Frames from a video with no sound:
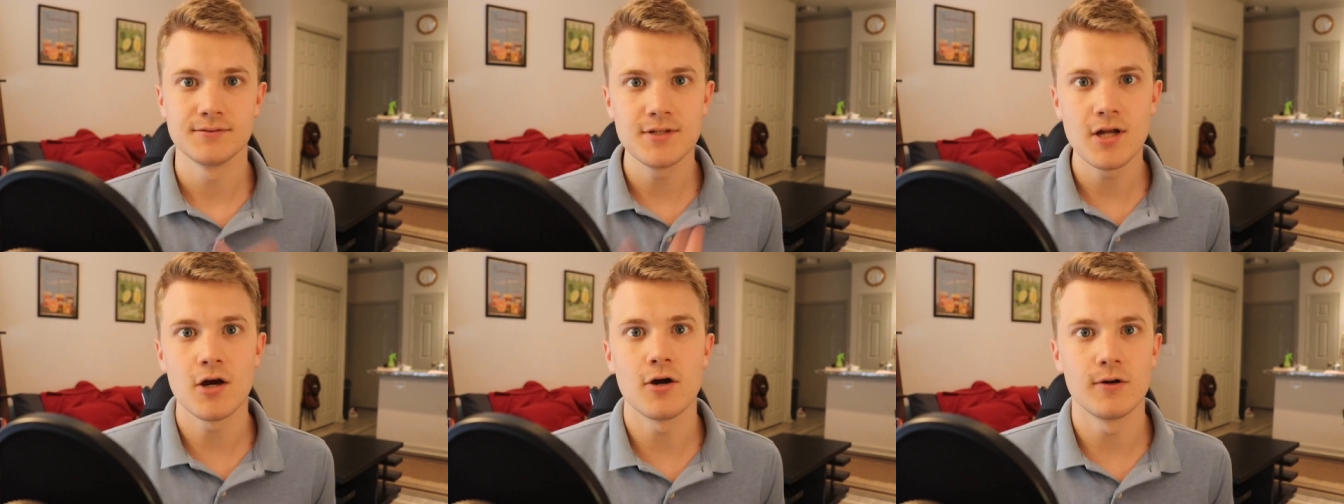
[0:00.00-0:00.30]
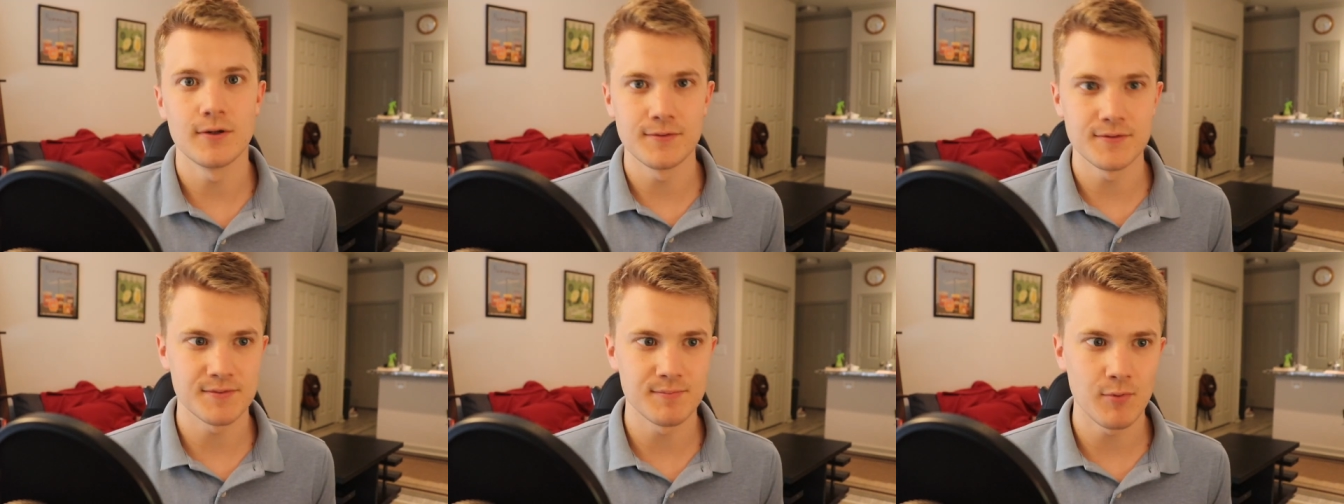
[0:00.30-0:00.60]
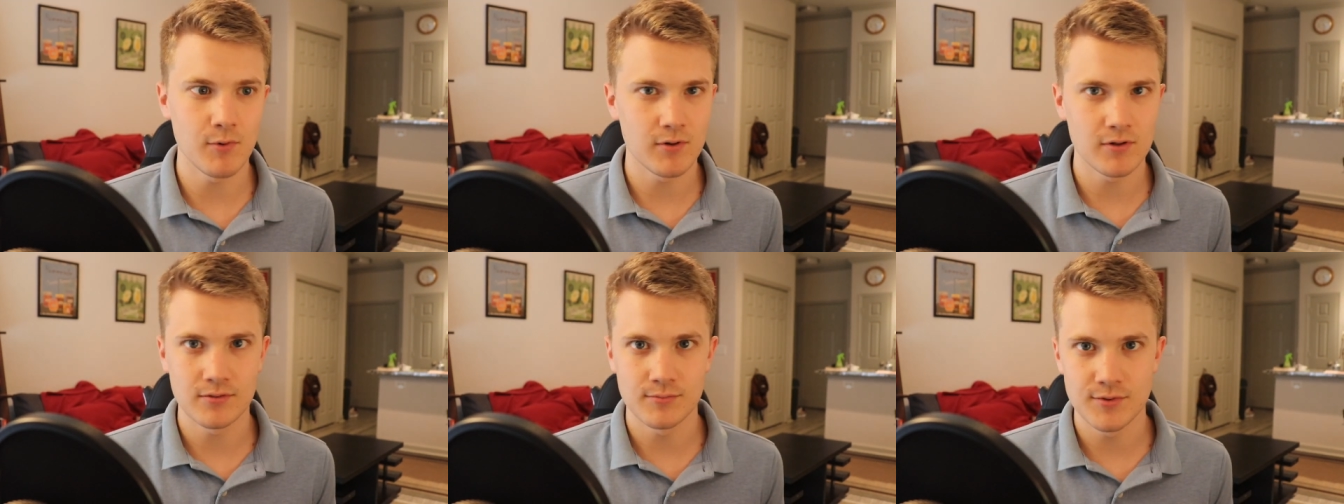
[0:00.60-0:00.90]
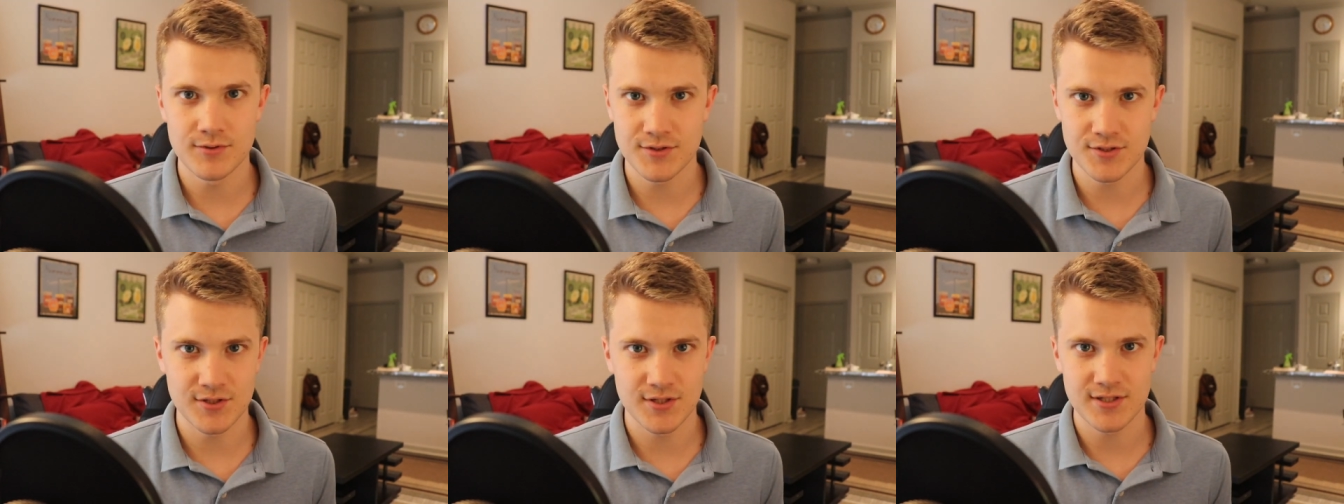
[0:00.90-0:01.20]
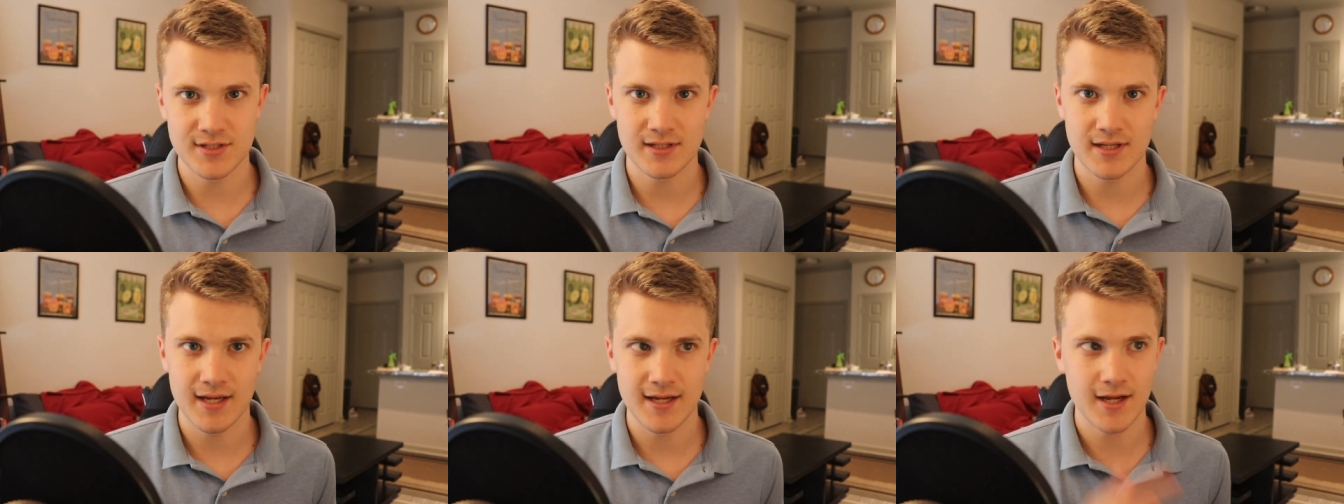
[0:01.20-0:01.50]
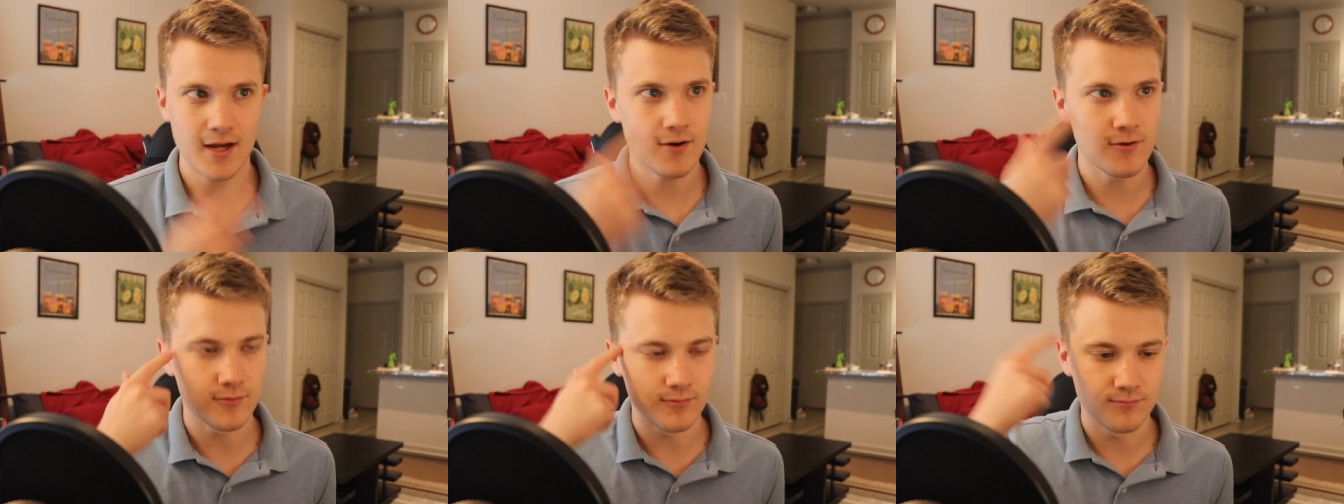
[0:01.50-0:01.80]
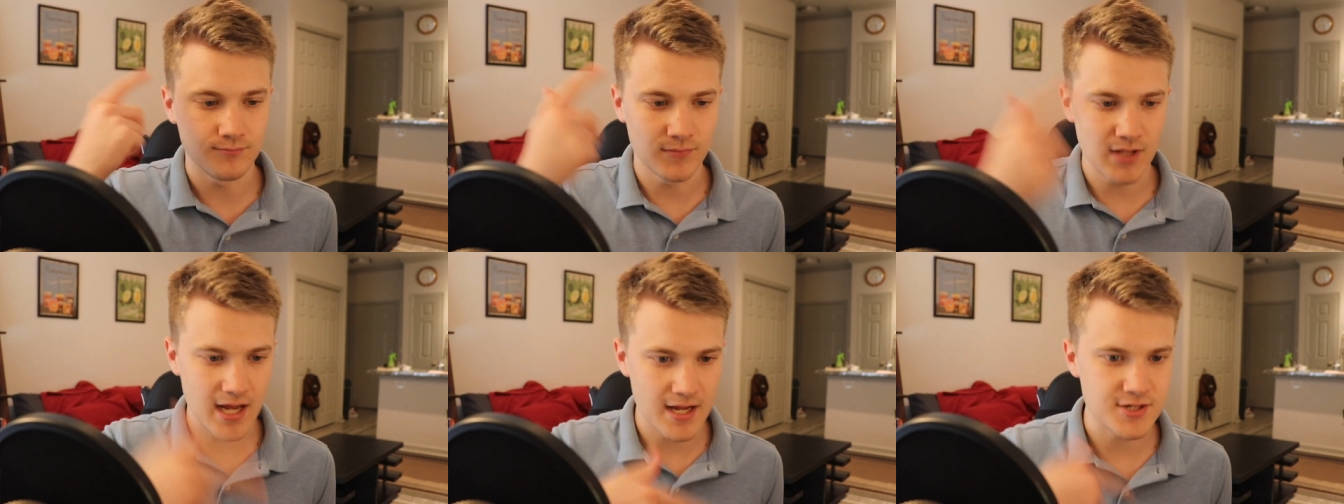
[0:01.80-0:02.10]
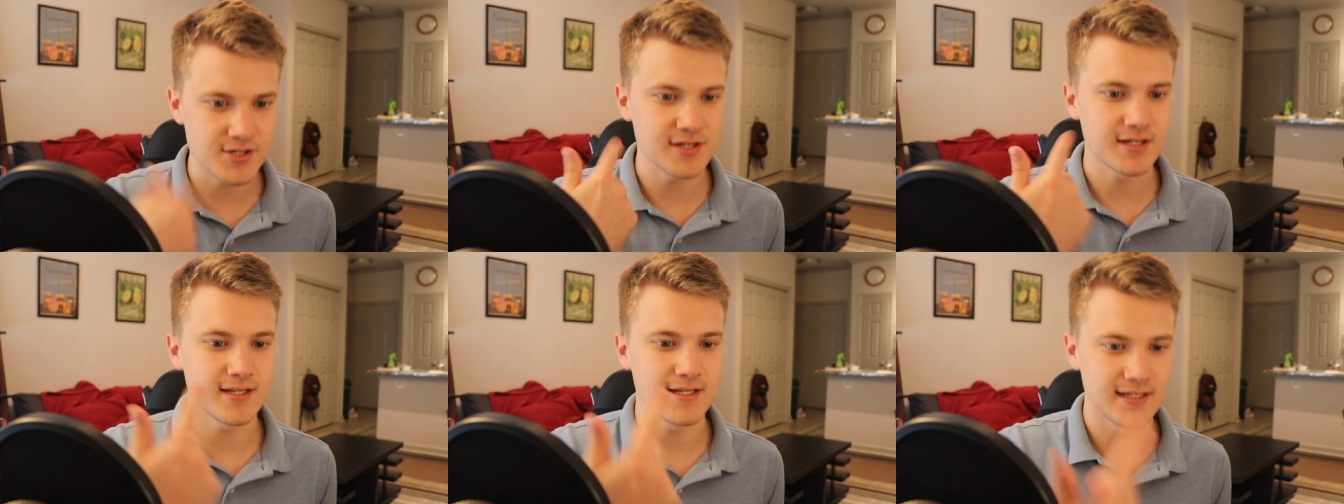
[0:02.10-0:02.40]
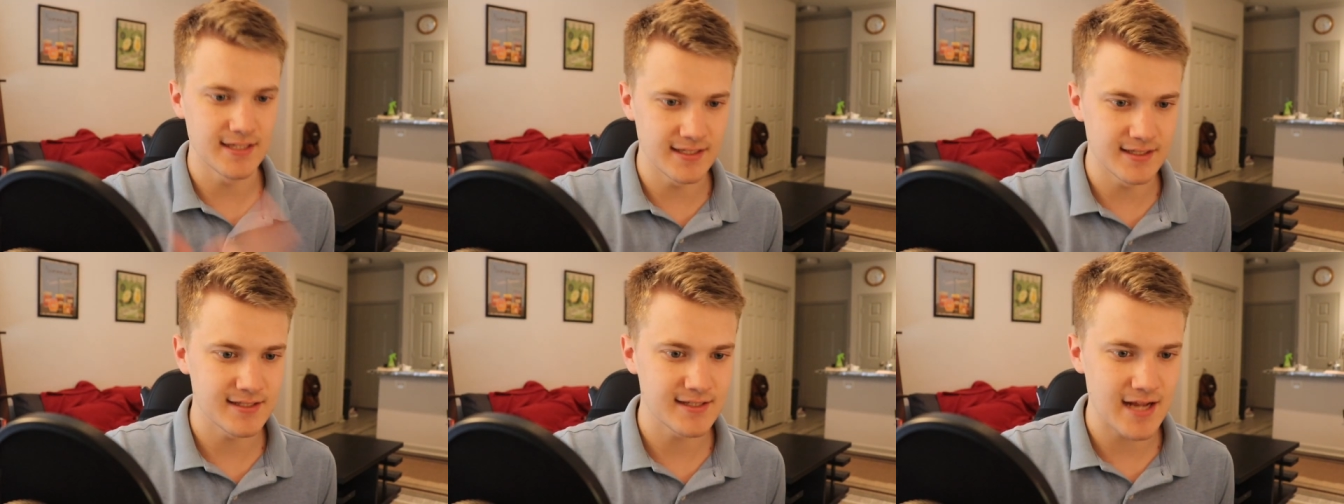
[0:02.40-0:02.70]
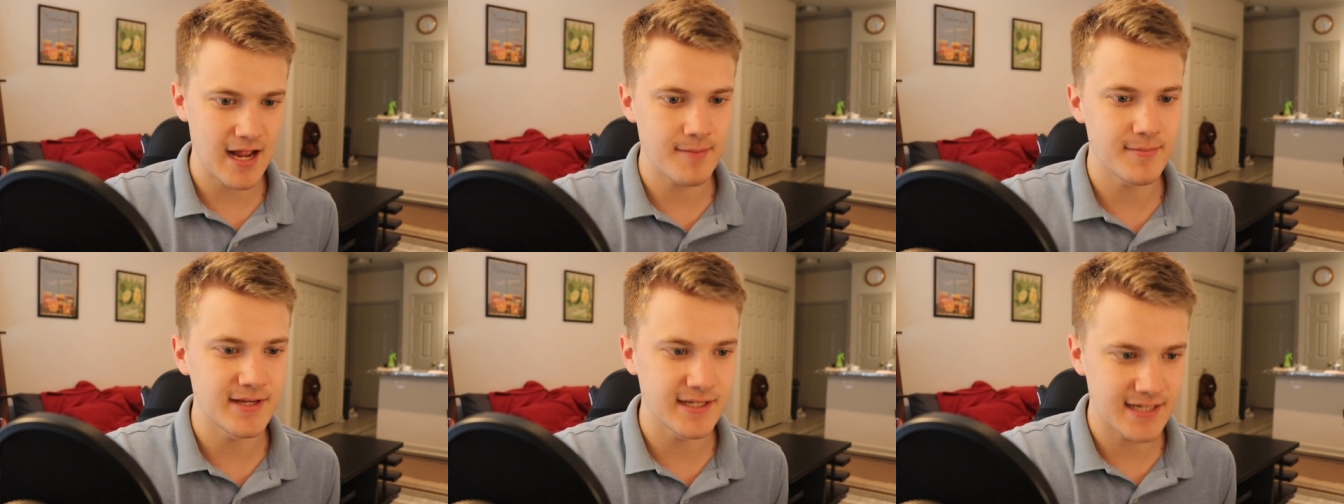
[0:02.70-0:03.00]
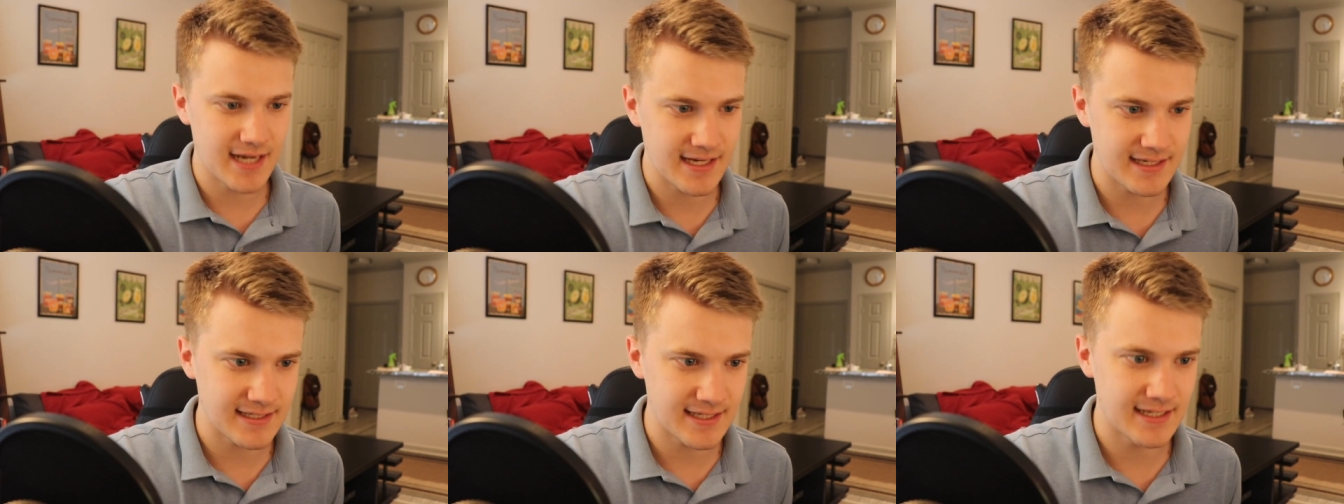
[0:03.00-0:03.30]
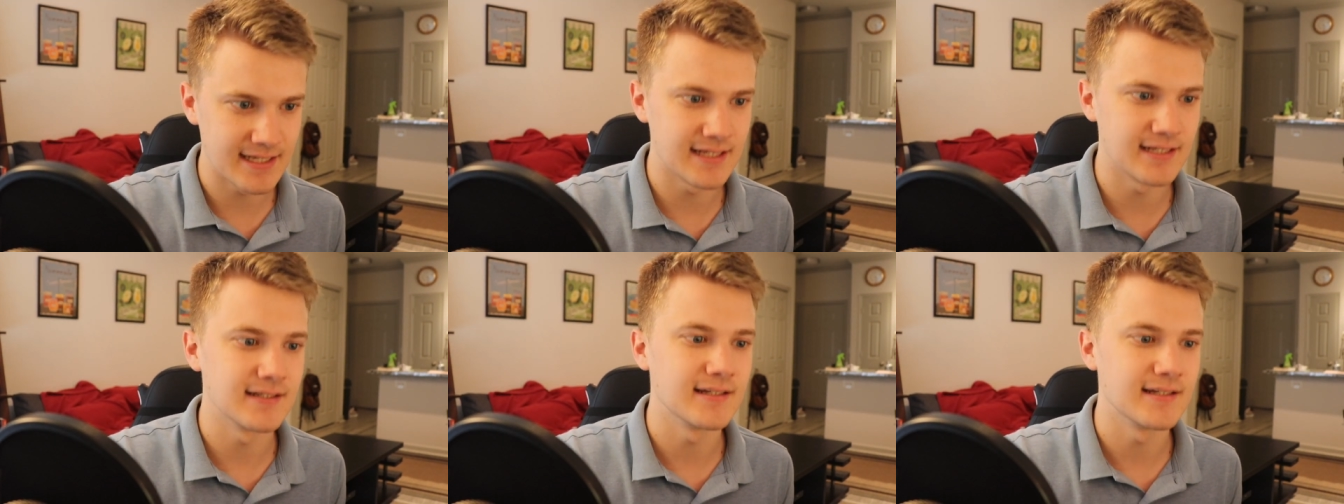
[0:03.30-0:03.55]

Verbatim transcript: No, it was more almost just like, oh, logic, he didn't stop me at 19.